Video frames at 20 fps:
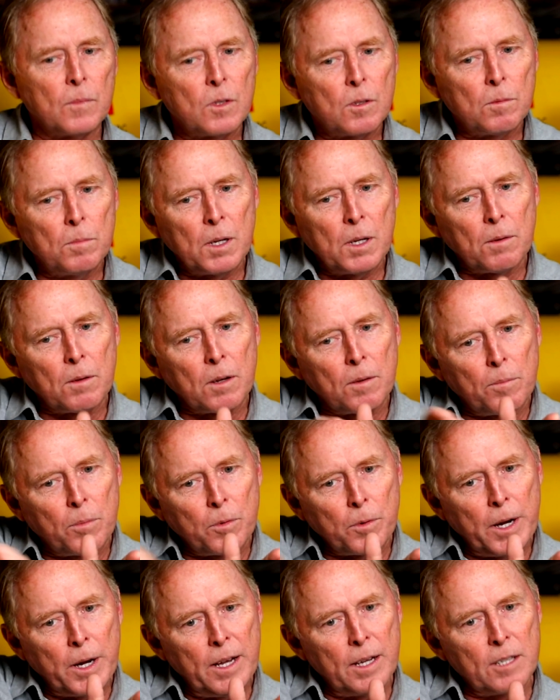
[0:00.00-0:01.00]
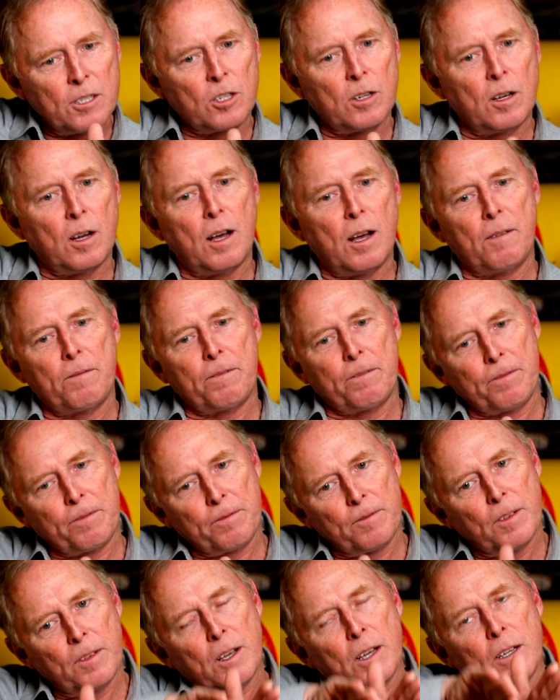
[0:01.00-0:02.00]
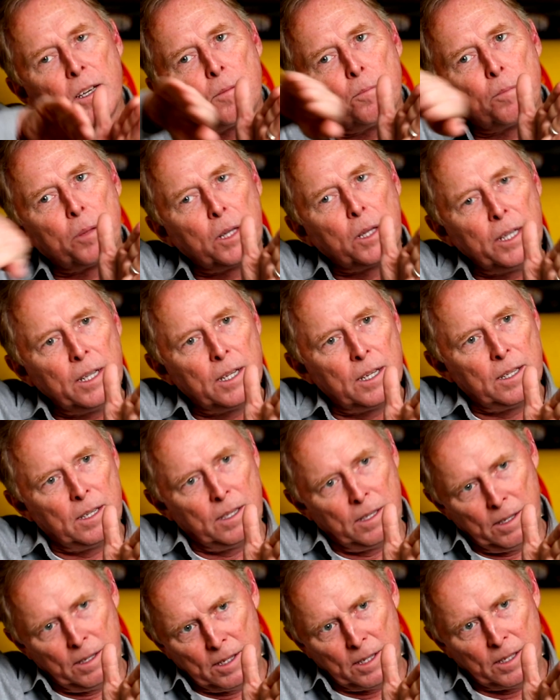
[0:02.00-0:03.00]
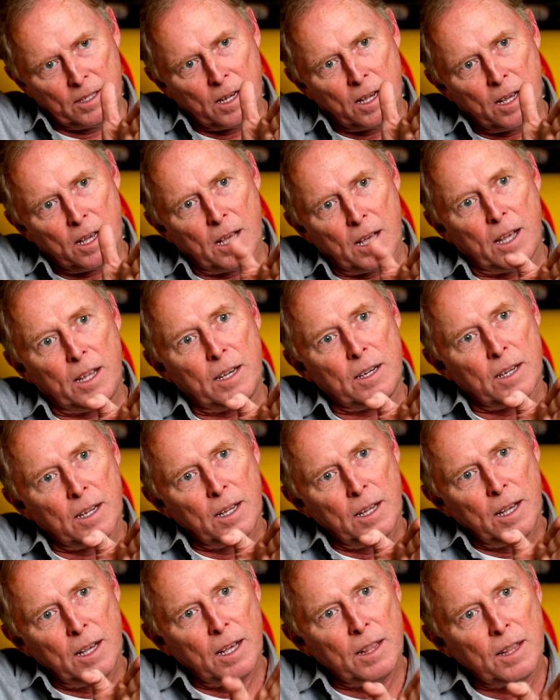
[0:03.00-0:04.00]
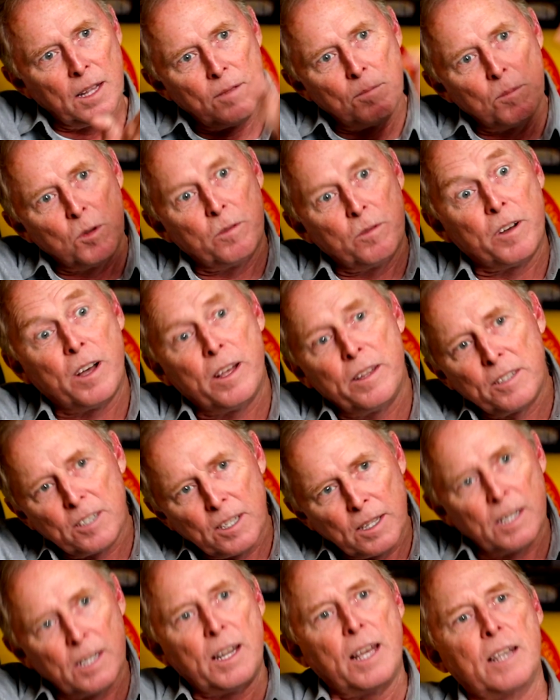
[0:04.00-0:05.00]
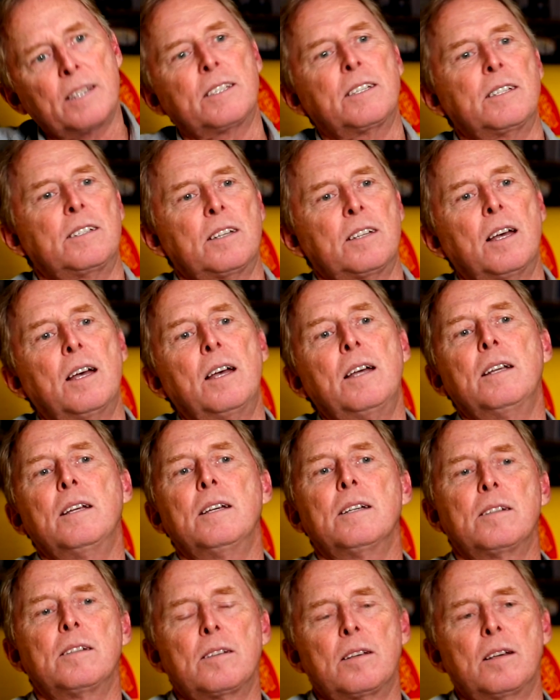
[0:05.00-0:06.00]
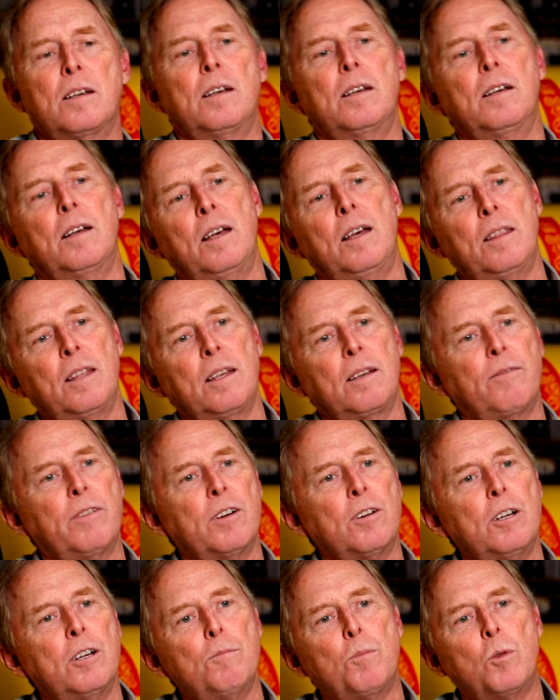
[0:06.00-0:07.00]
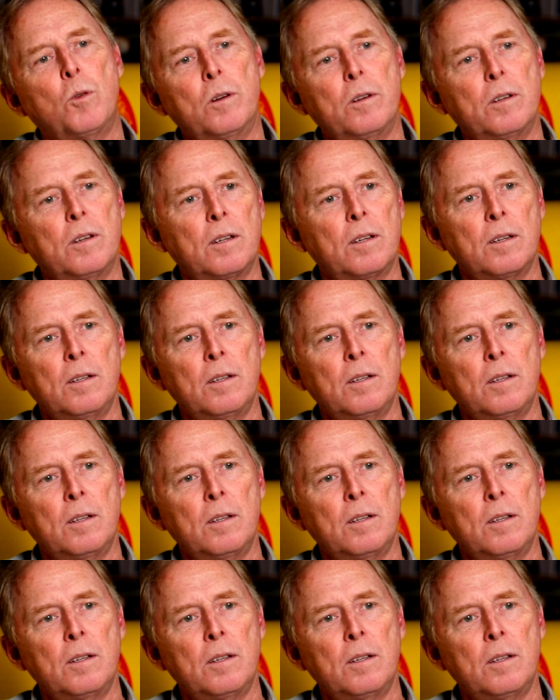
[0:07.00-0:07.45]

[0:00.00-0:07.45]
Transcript: to be able to branch off a completed design and then move on to the next design is, uh, I think, very important.